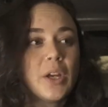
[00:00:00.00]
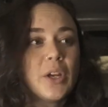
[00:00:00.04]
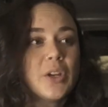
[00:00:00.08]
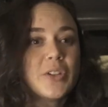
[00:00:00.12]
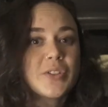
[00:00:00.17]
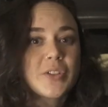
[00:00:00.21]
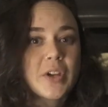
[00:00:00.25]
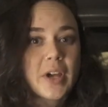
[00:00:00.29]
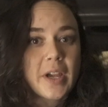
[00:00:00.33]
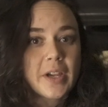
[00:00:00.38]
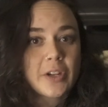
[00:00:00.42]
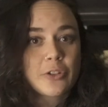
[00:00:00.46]

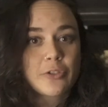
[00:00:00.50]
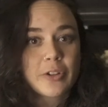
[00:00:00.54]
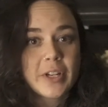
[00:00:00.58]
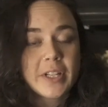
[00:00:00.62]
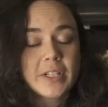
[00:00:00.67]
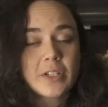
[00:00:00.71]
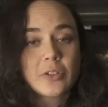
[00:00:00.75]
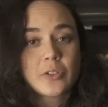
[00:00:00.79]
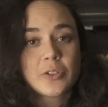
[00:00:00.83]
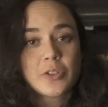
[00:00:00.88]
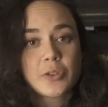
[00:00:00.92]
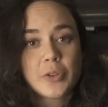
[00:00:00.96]
So I
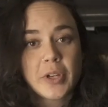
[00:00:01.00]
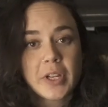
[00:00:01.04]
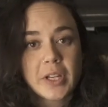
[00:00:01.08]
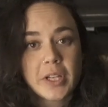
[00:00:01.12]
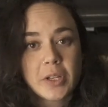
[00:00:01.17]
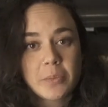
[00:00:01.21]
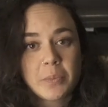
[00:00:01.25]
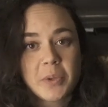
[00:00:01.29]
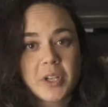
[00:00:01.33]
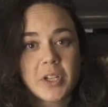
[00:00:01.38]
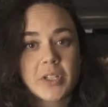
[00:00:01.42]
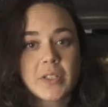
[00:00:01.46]
agreed on doing
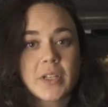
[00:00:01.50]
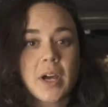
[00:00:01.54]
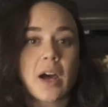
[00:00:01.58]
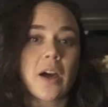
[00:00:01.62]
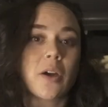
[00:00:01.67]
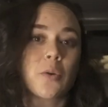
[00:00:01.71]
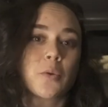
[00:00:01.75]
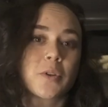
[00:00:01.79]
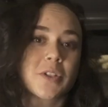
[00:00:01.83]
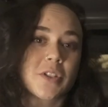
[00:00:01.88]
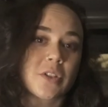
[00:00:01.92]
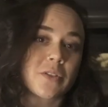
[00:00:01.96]
it because
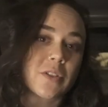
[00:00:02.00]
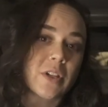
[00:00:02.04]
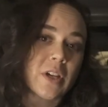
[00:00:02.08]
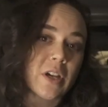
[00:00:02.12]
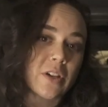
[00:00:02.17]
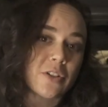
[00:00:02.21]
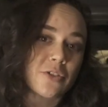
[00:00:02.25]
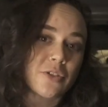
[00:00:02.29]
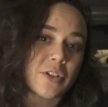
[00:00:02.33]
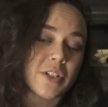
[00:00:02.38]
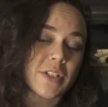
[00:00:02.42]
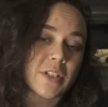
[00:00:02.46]
I was on the
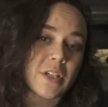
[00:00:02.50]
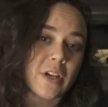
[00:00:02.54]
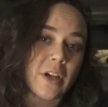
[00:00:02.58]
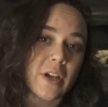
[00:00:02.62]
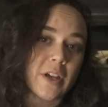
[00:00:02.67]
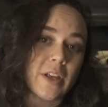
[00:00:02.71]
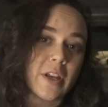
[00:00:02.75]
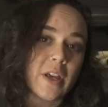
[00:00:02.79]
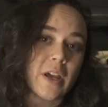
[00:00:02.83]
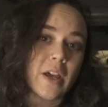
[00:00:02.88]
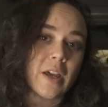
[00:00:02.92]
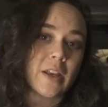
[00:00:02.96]

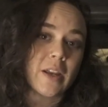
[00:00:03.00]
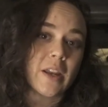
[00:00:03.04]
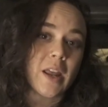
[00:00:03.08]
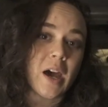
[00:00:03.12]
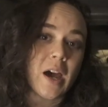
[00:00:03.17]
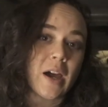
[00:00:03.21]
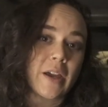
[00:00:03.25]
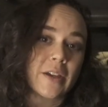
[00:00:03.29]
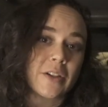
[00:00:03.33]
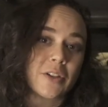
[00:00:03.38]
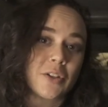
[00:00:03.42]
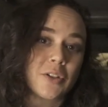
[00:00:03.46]
countryside and
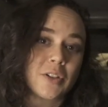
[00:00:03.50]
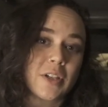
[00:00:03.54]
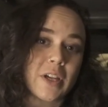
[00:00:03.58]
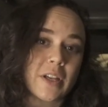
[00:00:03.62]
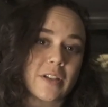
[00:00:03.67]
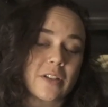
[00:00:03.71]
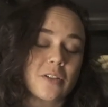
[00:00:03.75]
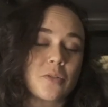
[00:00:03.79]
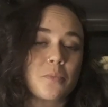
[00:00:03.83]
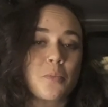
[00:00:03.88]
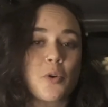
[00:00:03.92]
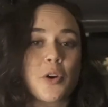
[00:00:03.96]
I could
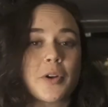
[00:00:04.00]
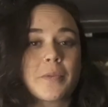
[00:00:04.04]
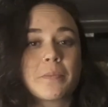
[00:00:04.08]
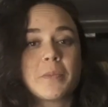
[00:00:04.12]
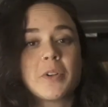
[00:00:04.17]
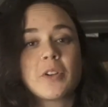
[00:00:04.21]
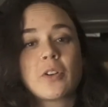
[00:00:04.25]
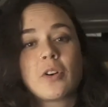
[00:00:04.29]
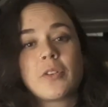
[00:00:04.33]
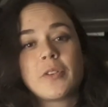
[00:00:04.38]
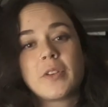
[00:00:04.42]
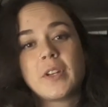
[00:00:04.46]
get an
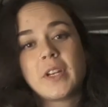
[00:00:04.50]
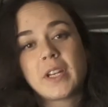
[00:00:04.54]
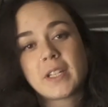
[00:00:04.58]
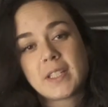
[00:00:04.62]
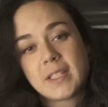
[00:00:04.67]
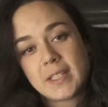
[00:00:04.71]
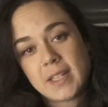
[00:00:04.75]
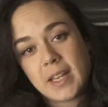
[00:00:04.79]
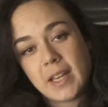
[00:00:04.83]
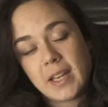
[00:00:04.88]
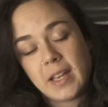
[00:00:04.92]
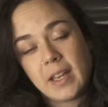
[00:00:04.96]
appointment on the
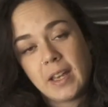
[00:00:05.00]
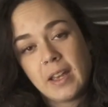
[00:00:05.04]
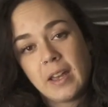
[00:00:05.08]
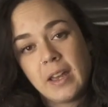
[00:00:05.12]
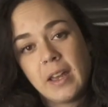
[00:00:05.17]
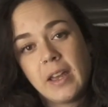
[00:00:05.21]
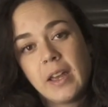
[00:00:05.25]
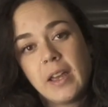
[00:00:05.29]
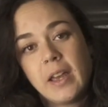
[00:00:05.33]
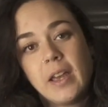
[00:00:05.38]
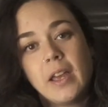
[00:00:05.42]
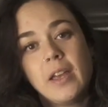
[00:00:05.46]
next day.
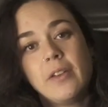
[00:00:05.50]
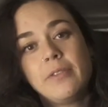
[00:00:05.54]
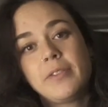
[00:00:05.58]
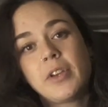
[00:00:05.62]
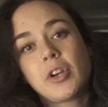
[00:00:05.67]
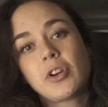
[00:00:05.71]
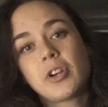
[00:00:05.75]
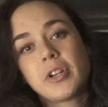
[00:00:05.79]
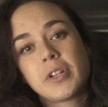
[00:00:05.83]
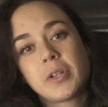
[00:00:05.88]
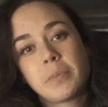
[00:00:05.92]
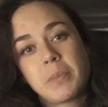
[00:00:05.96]
If
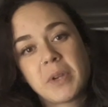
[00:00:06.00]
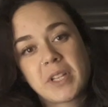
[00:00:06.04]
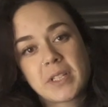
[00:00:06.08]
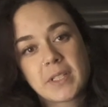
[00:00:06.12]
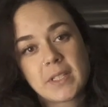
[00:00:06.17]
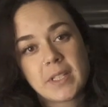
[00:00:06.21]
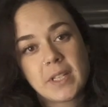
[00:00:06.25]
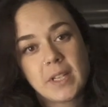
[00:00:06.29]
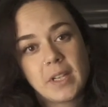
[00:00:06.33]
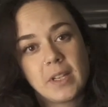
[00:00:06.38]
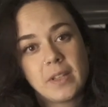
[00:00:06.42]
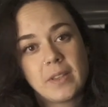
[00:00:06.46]
you're in a big
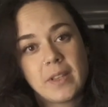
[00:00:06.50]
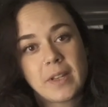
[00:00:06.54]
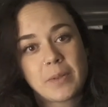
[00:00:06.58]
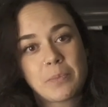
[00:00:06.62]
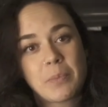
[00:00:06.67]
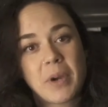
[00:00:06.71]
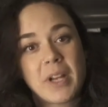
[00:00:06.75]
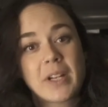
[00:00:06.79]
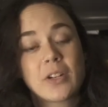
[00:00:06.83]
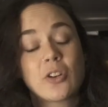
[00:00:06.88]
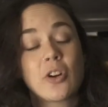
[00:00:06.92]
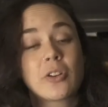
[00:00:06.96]
city,
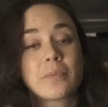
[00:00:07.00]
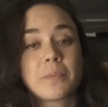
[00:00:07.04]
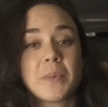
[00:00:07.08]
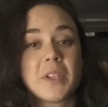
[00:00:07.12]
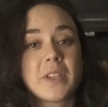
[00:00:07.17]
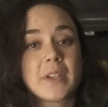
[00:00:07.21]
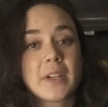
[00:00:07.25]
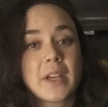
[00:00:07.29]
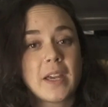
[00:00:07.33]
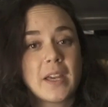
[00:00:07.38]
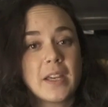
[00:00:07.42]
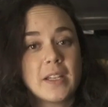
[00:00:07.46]
that might not be
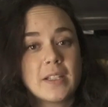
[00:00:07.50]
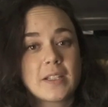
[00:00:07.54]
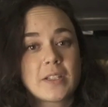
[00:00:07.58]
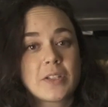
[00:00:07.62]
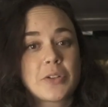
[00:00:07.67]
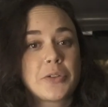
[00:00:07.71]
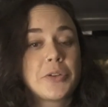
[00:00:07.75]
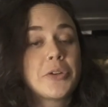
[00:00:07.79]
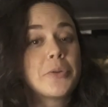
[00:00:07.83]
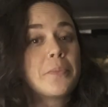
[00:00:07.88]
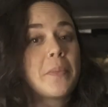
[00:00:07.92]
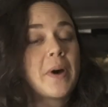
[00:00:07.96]
the case,
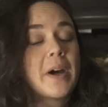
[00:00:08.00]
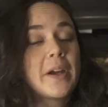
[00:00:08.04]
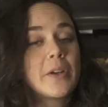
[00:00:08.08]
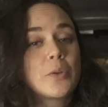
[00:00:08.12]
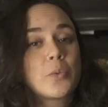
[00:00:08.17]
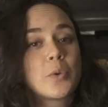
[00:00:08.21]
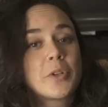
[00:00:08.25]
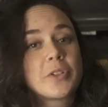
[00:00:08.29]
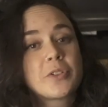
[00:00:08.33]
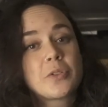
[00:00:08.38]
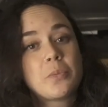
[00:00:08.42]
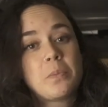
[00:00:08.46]
so you
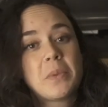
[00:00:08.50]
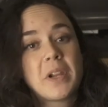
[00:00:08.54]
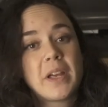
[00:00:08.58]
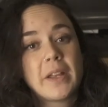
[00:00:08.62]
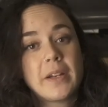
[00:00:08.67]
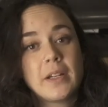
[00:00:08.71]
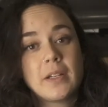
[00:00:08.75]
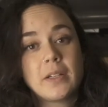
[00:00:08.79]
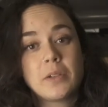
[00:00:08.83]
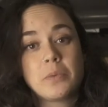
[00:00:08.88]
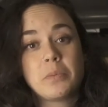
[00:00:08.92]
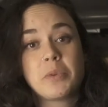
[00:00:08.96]
might want to
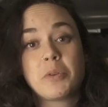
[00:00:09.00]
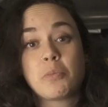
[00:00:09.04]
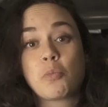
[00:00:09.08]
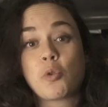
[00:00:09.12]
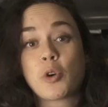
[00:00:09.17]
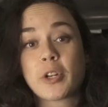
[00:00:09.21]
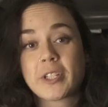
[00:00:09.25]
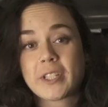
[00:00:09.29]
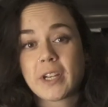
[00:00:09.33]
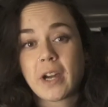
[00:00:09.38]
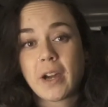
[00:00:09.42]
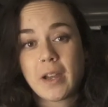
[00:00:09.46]
plan a little bit
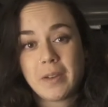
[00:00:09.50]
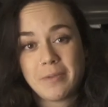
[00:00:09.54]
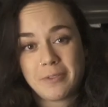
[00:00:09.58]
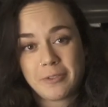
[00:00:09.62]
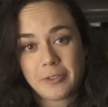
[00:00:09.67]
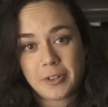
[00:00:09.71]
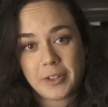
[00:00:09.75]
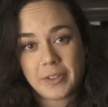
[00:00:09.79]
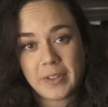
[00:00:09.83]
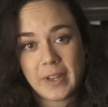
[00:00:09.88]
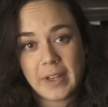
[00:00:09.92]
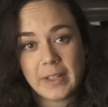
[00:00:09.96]
more time
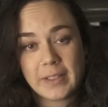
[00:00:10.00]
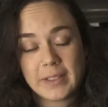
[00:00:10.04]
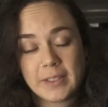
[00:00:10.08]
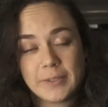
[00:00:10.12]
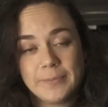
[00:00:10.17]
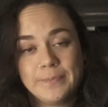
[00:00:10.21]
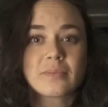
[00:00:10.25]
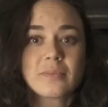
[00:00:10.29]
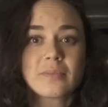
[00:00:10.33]
for that.